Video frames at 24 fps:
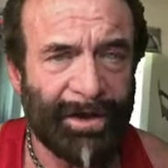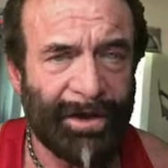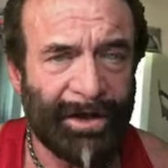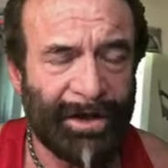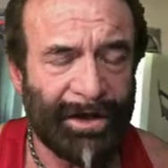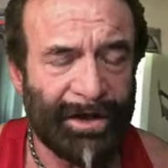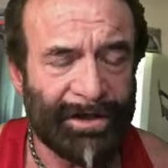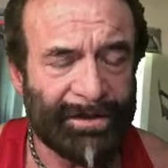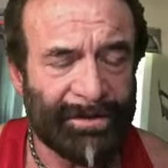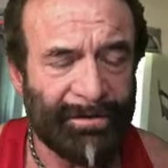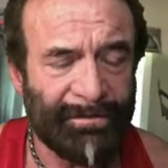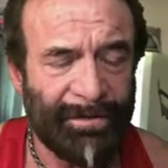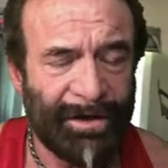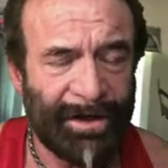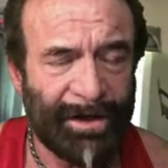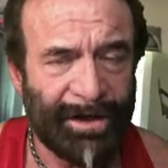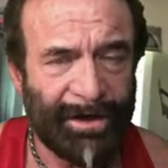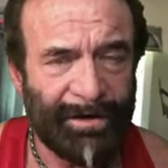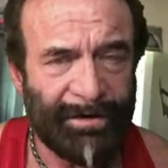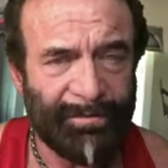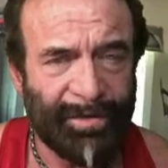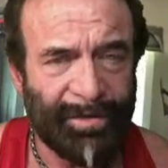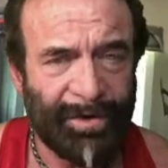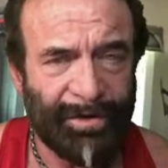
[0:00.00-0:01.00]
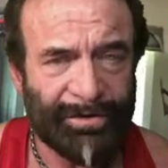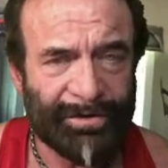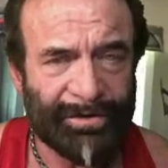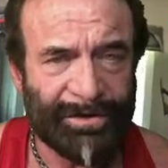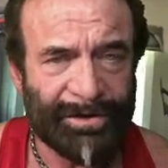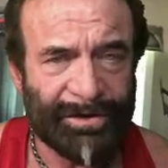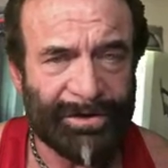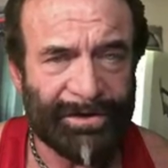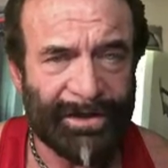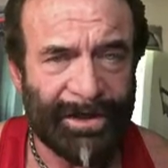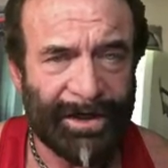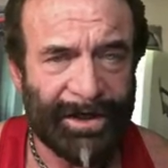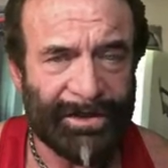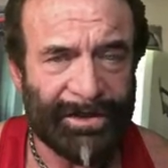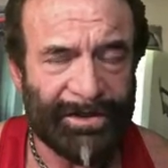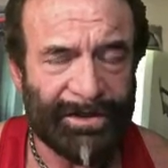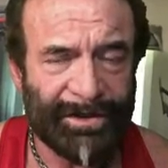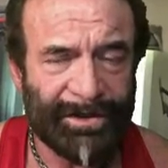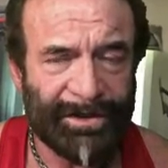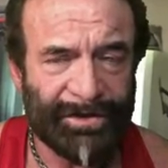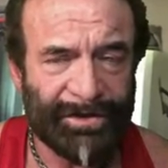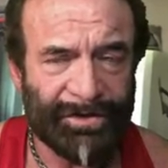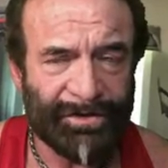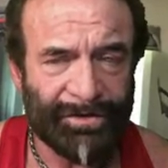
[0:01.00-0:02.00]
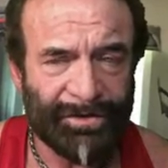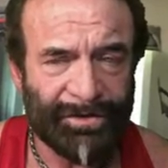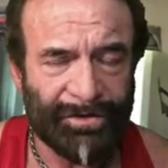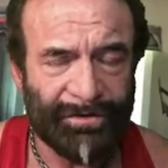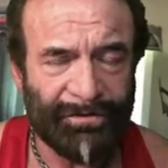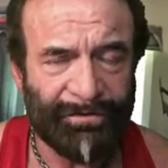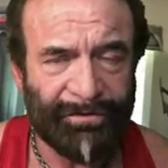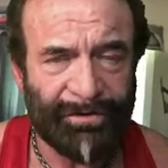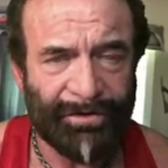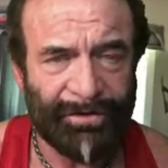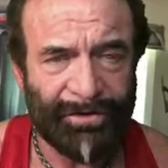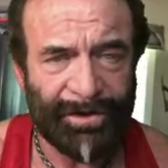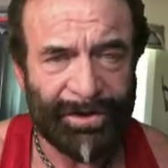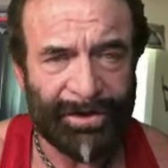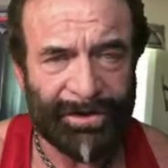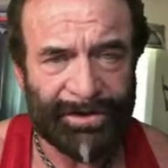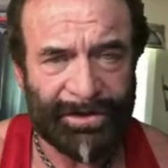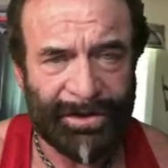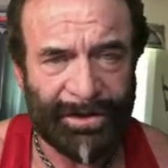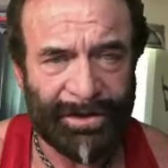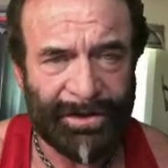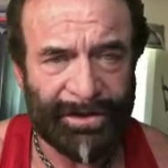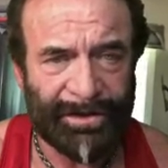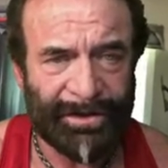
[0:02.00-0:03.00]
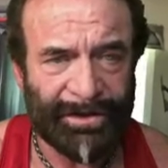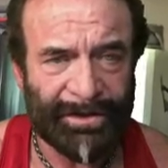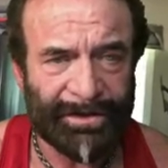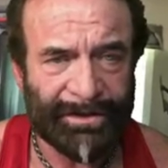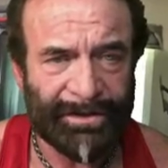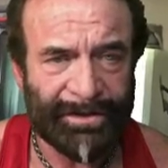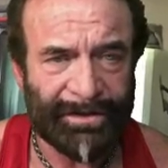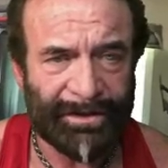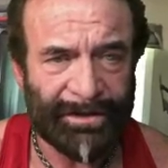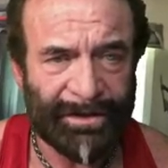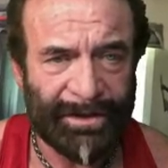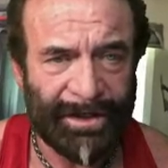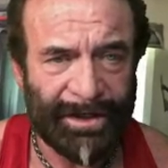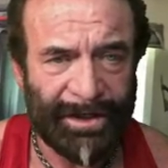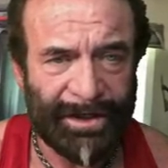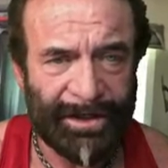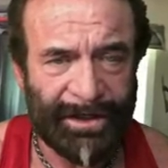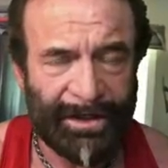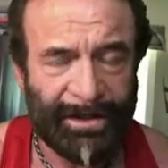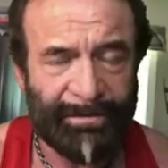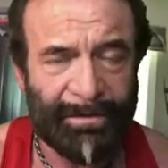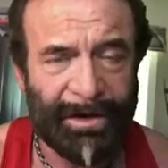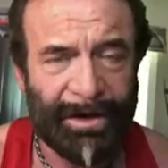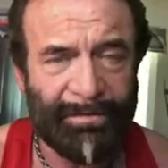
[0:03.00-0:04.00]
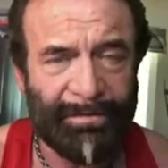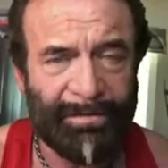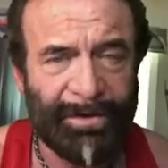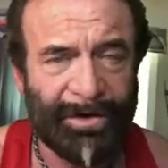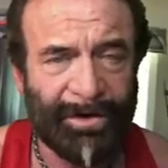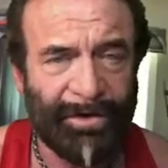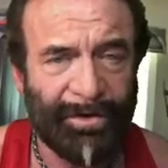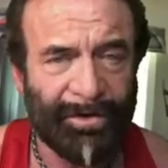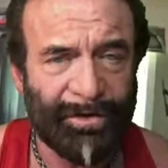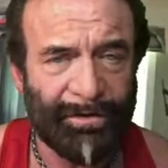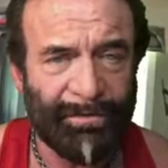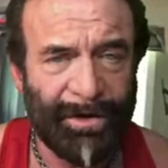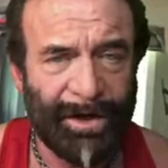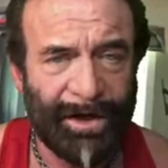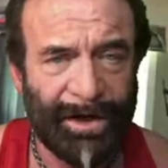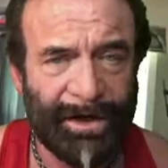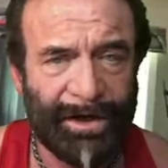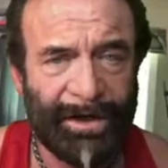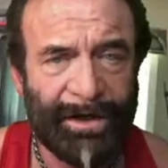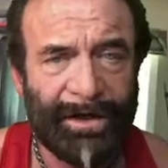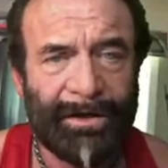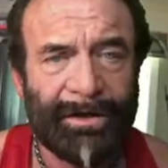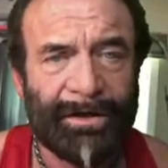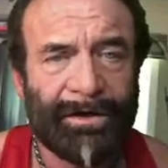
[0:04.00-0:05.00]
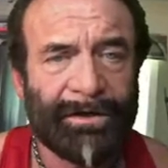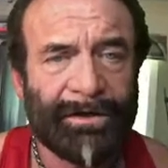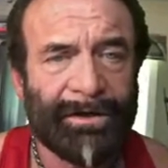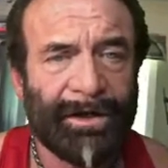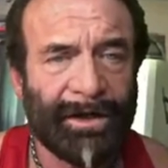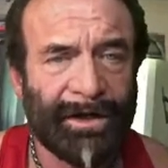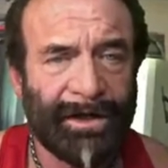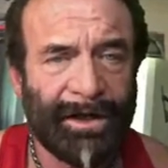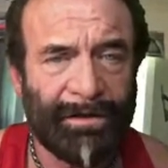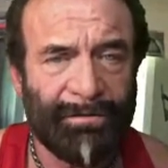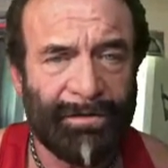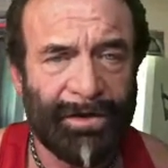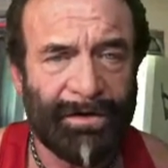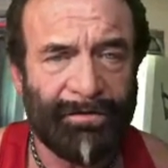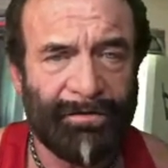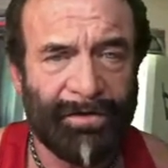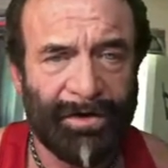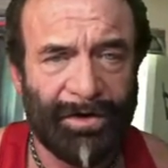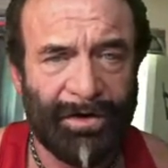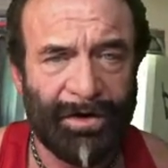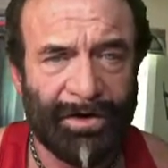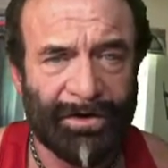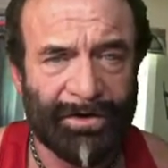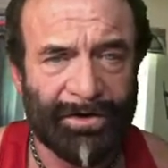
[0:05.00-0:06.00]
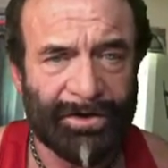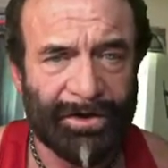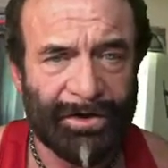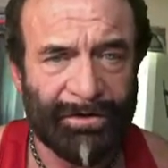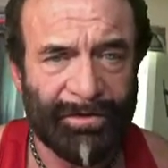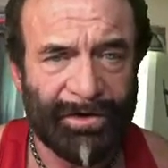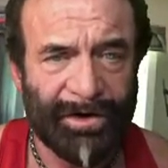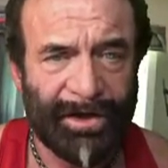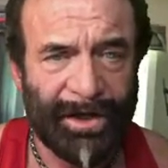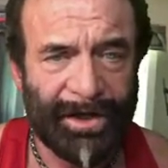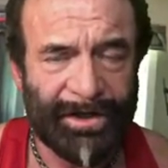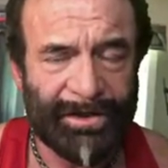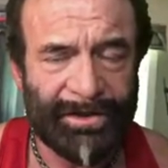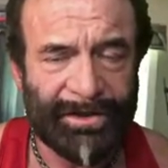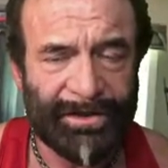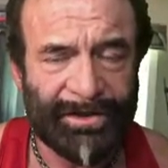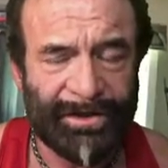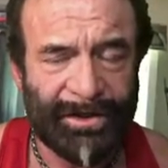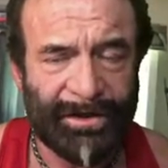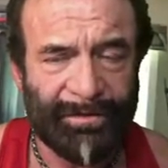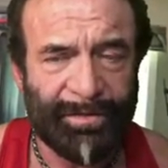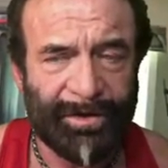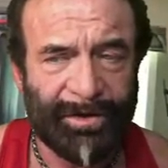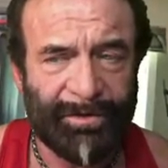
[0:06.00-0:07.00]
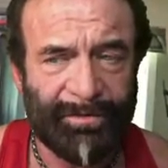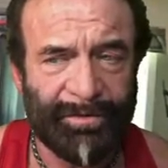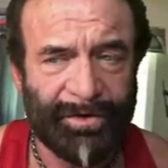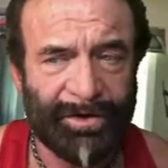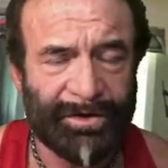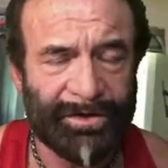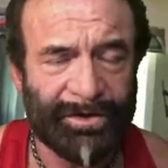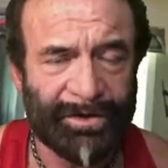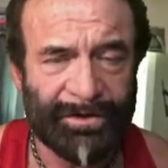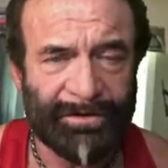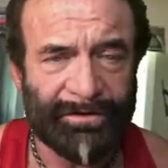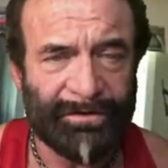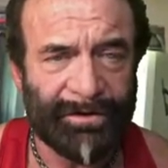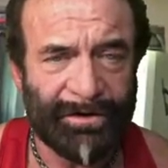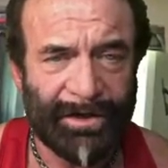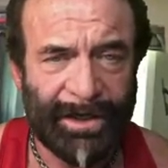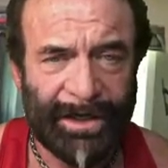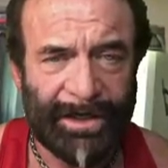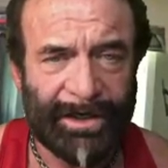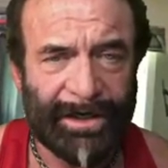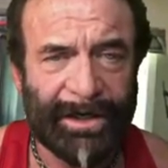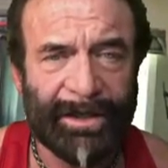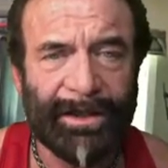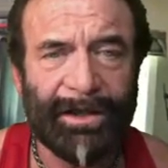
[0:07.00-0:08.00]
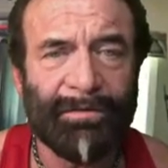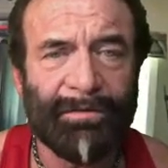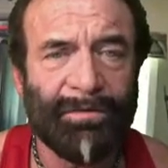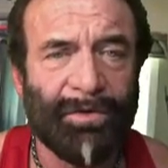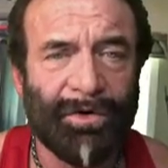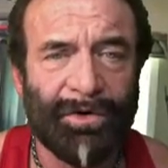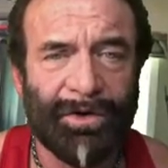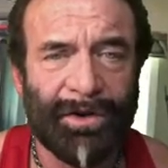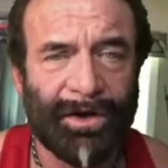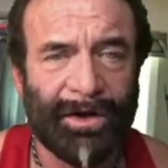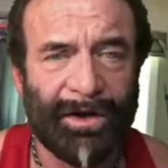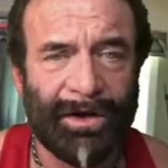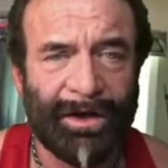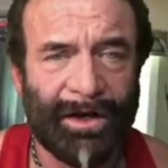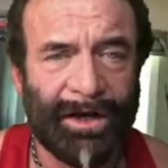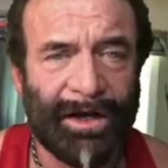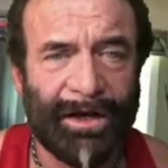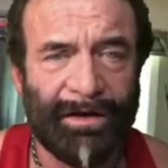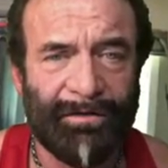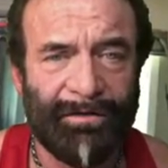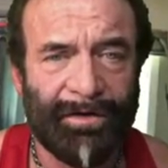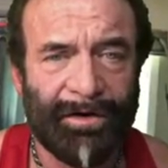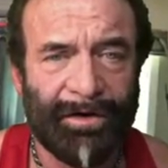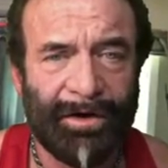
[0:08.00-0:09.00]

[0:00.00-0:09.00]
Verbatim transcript: And as the man posts his age and he's truthful and he's saying this and that, he might be an older man that came out of a long term relationship and would just like nothing more than to have